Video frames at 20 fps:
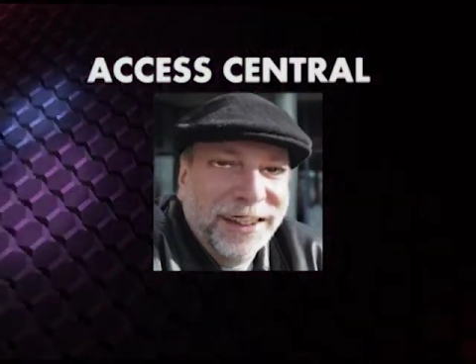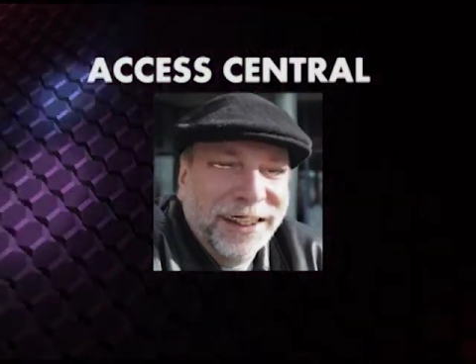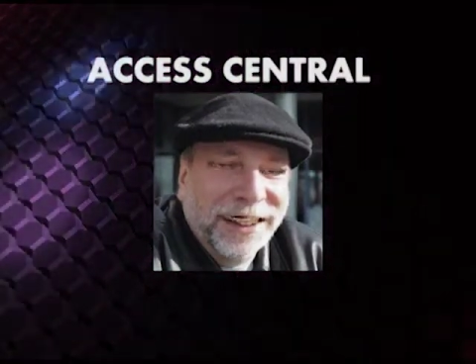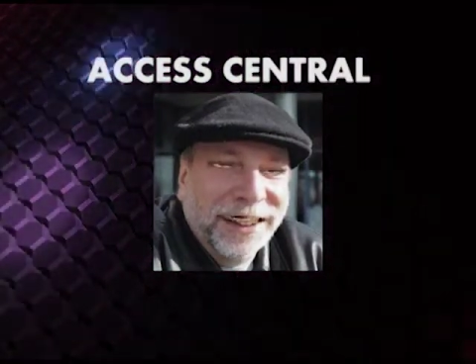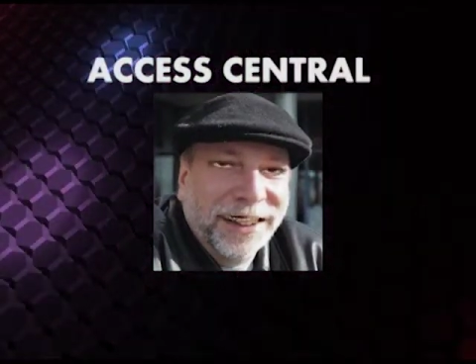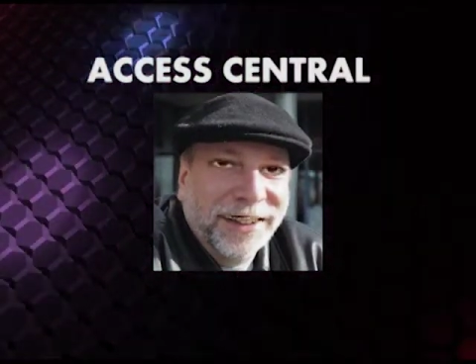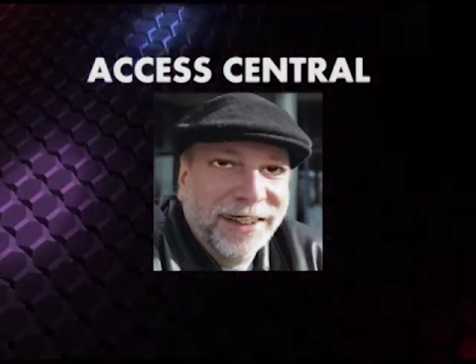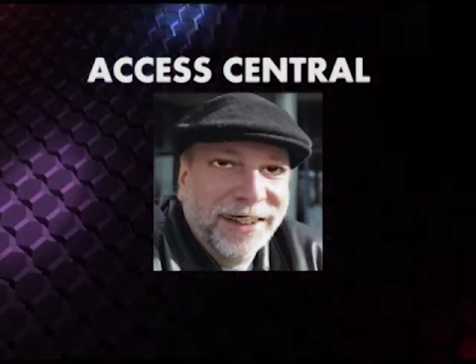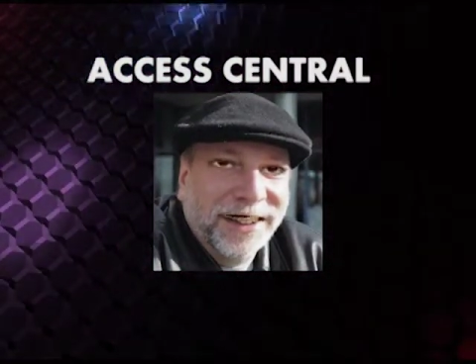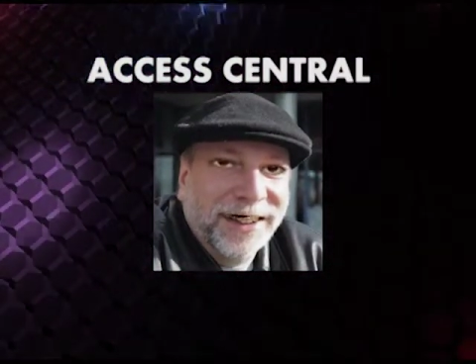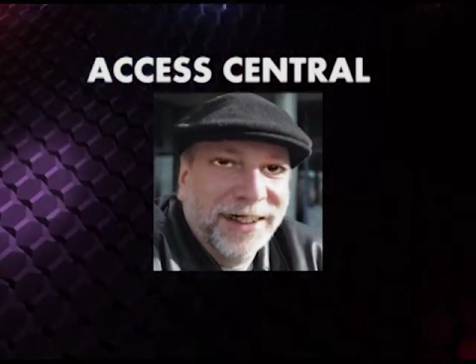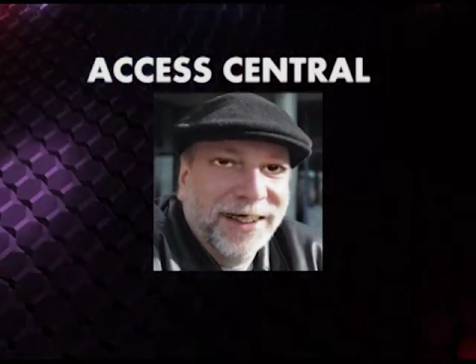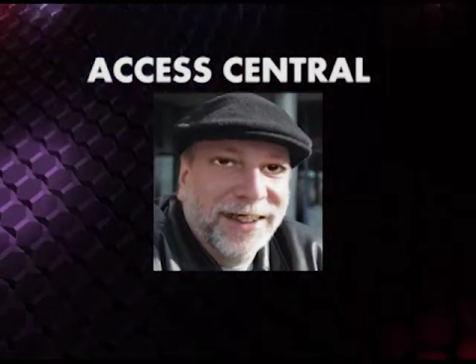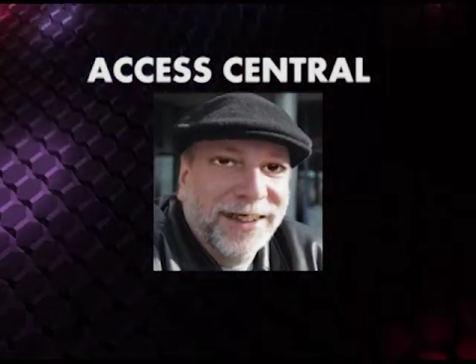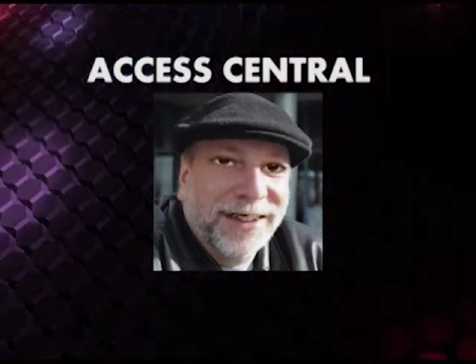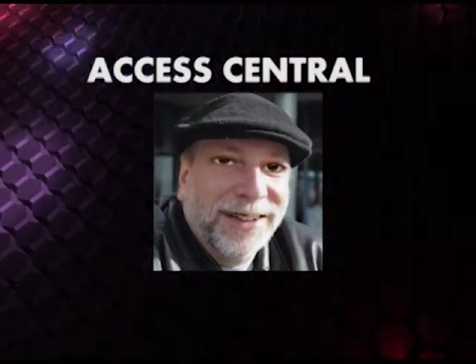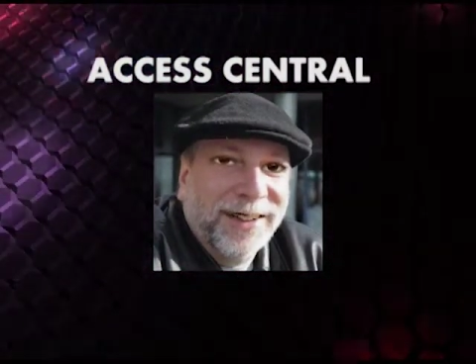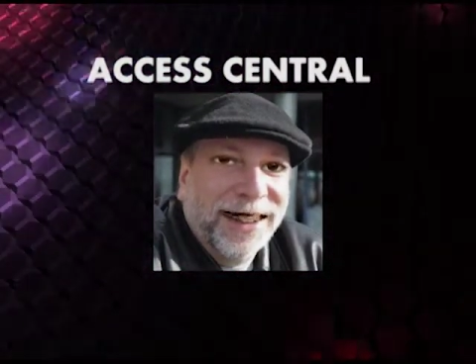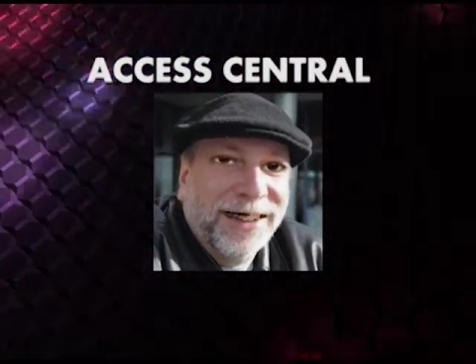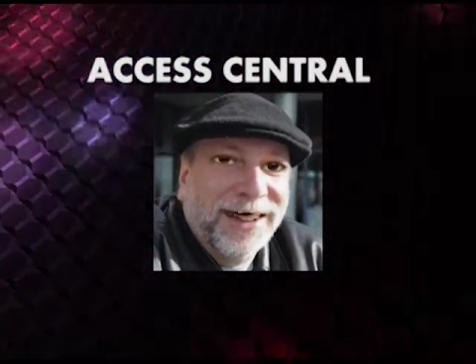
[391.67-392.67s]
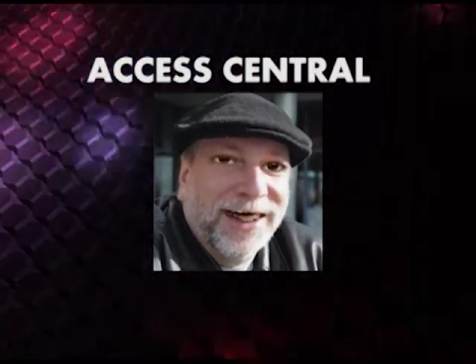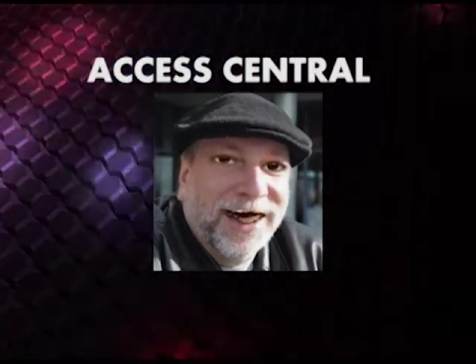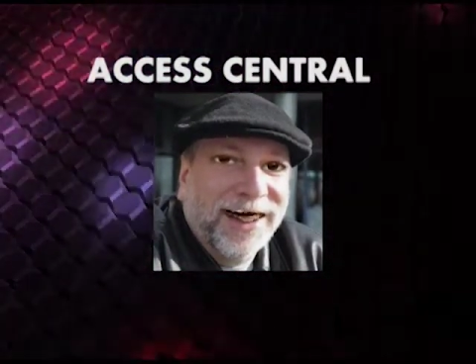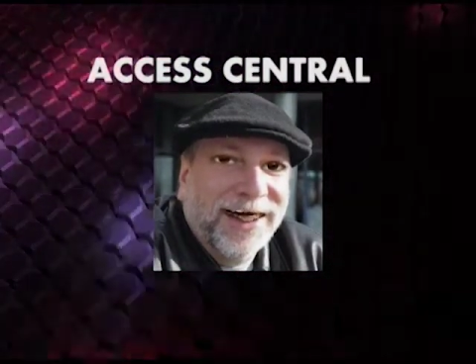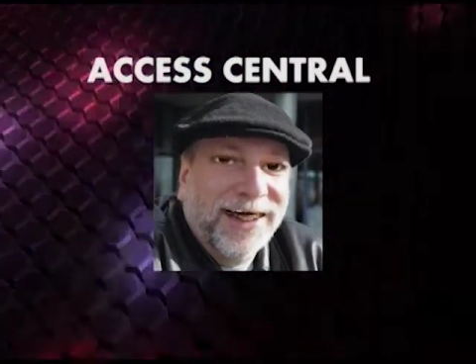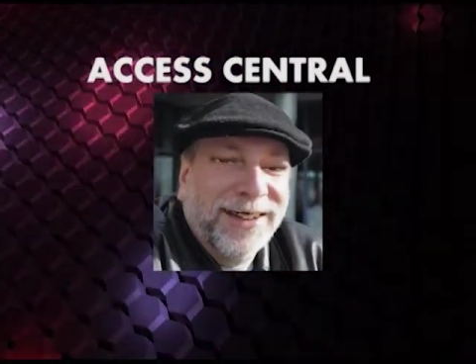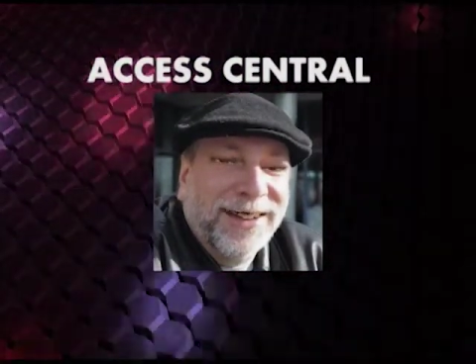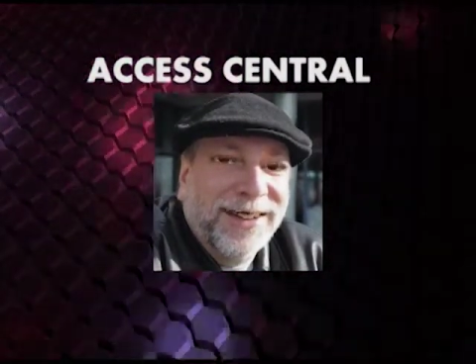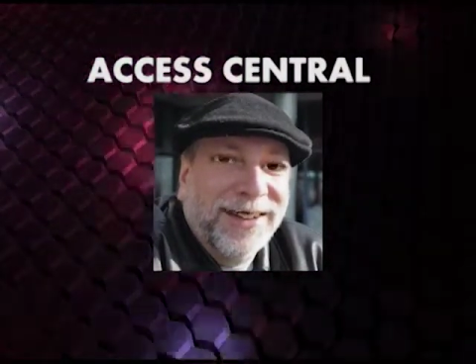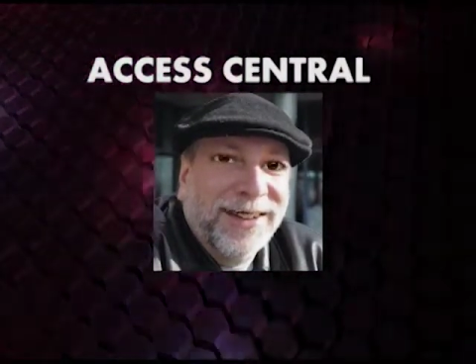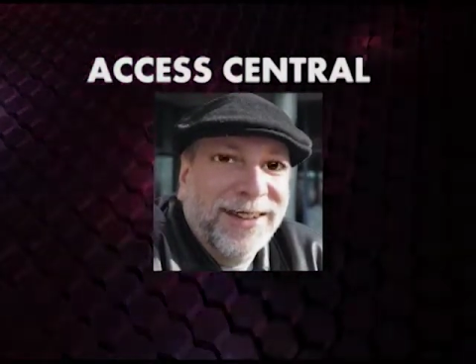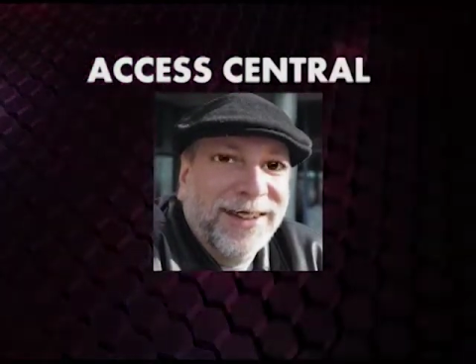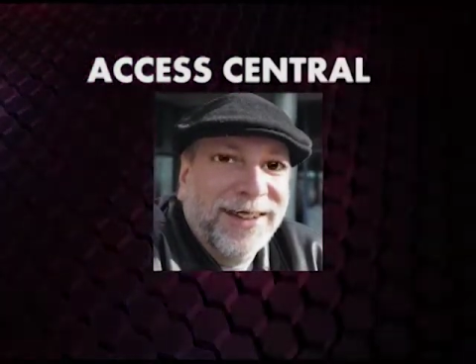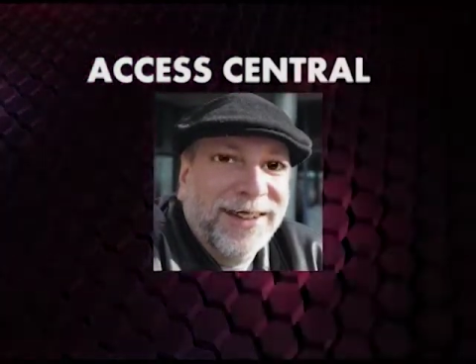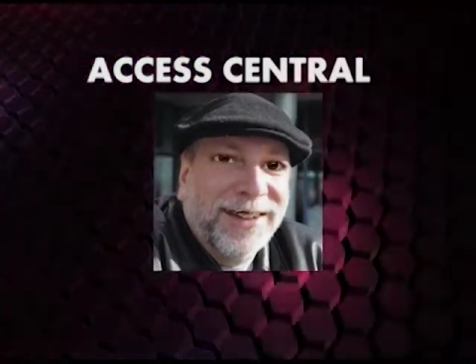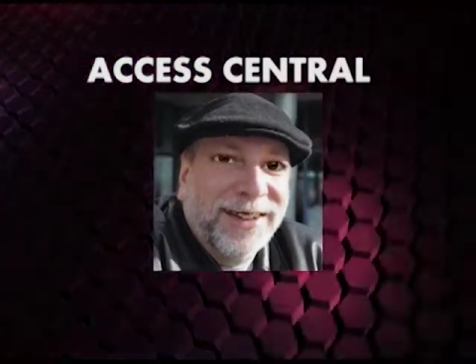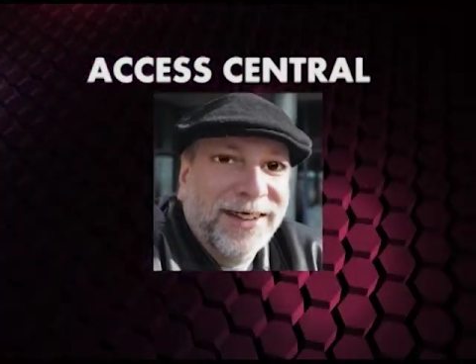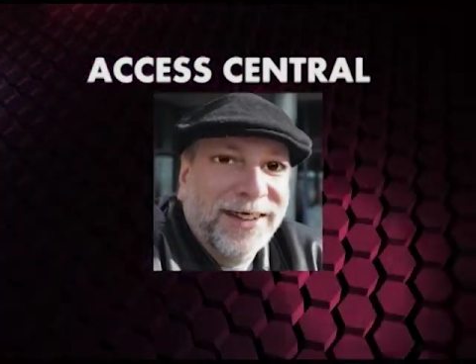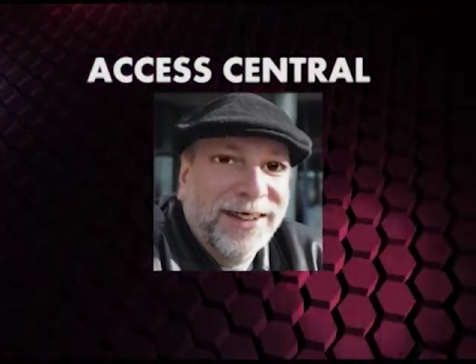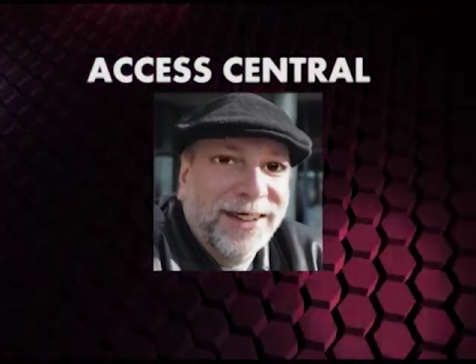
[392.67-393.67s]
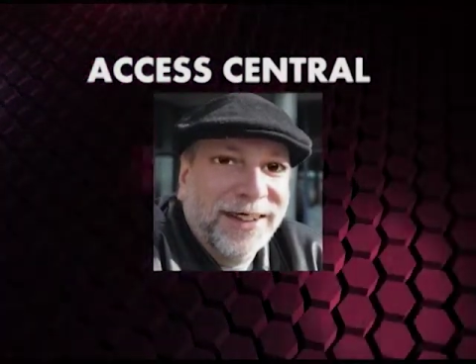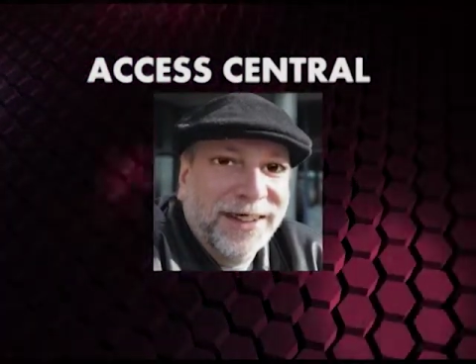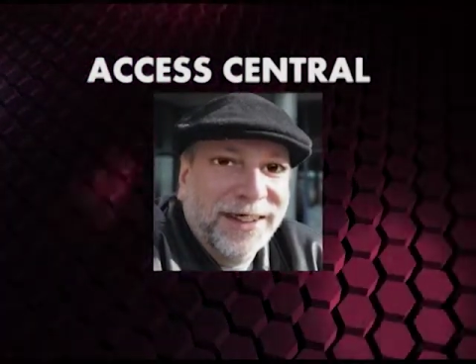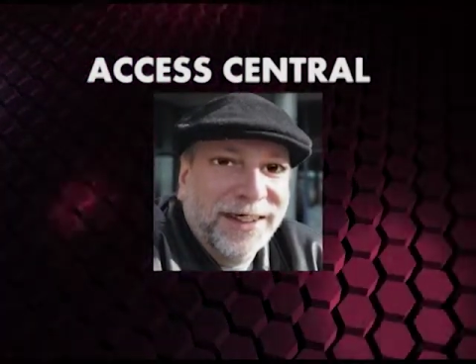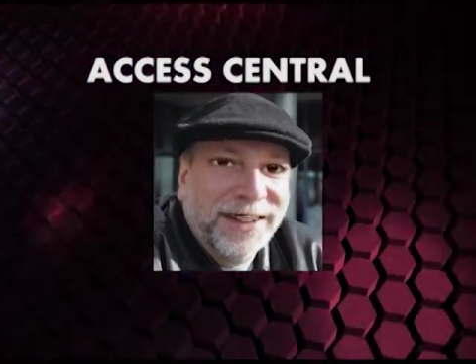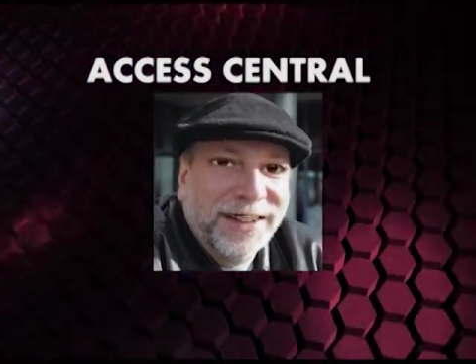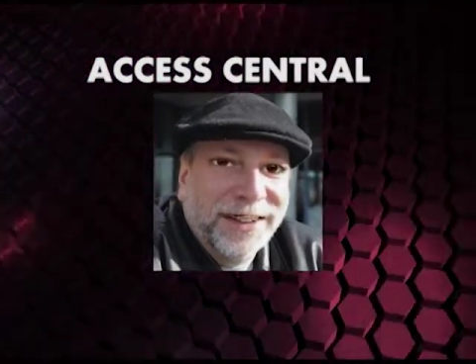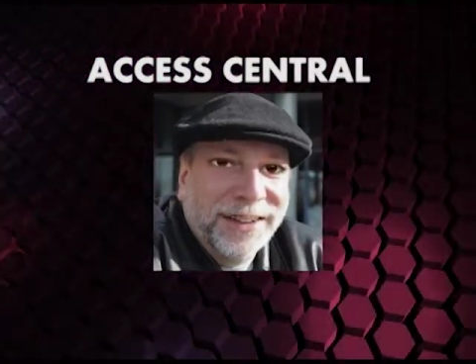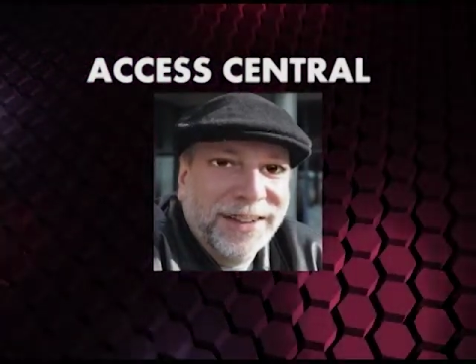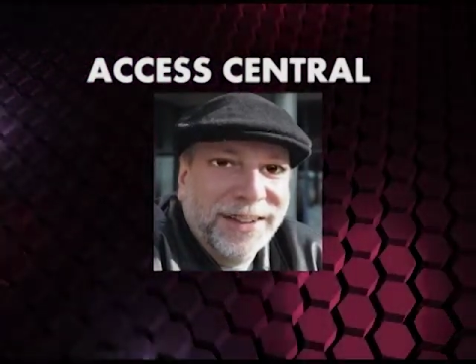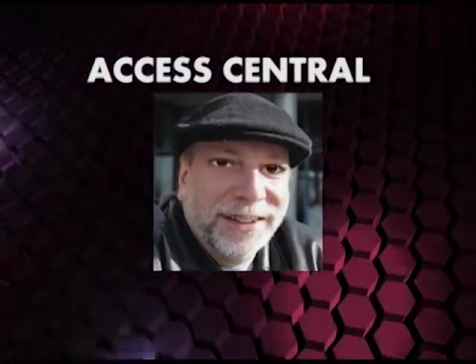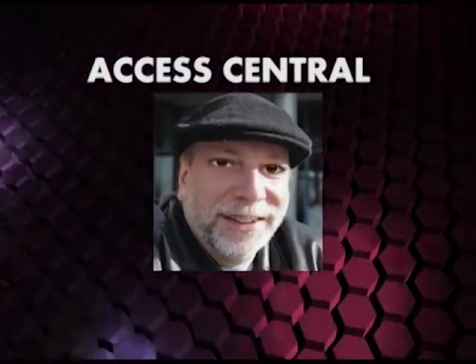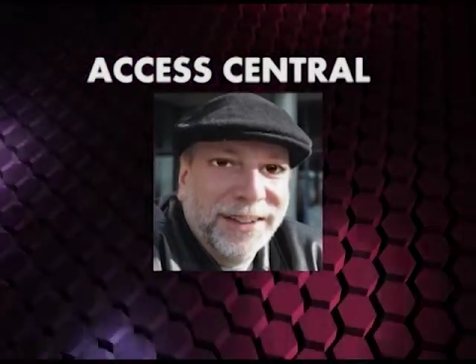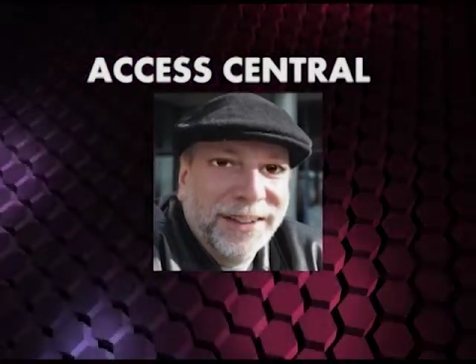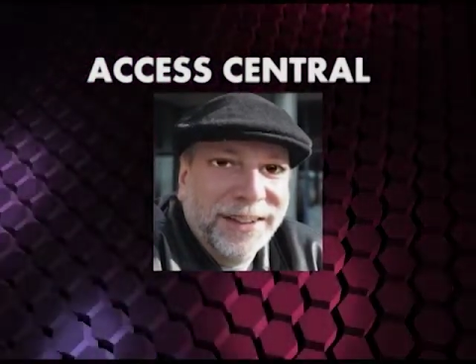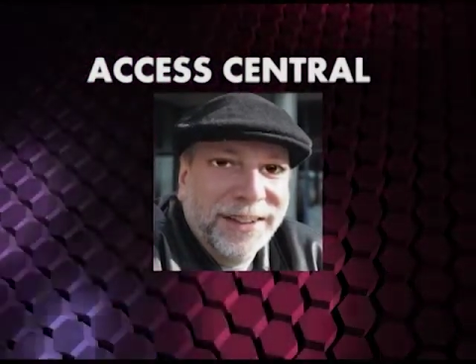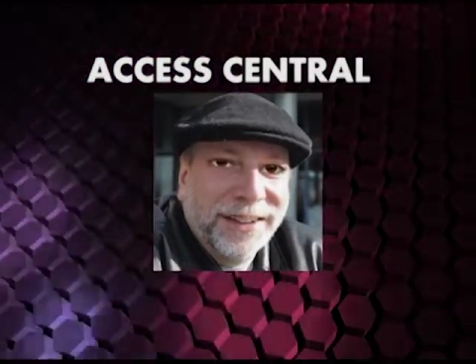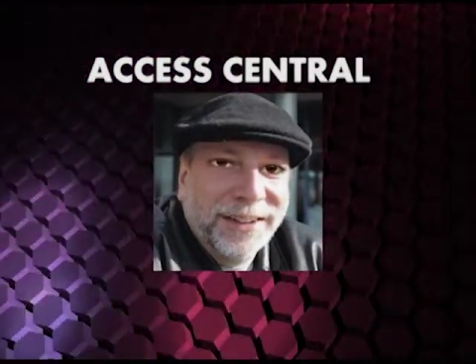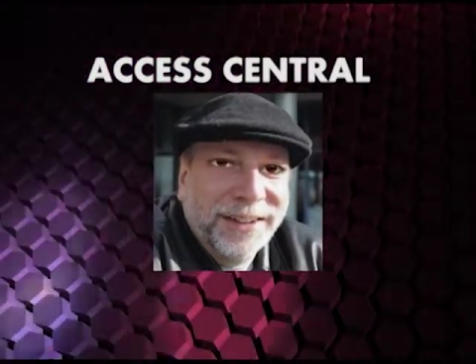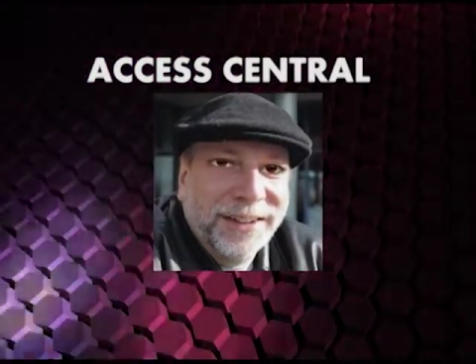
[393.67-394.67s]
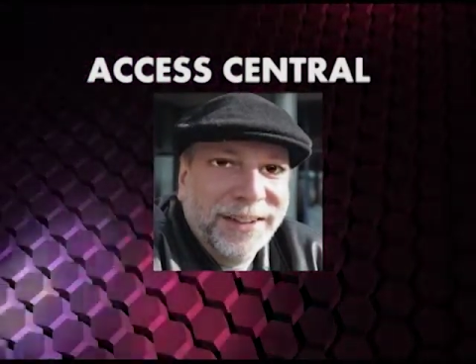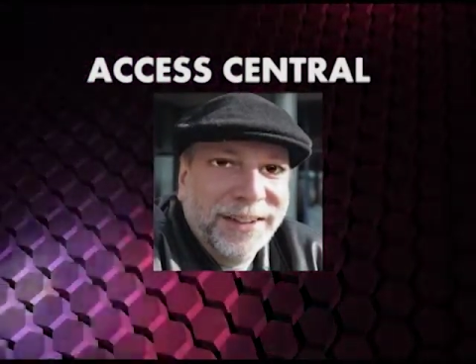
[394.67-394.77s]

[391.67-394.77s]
now commits 3 felonies a day without even knowing it.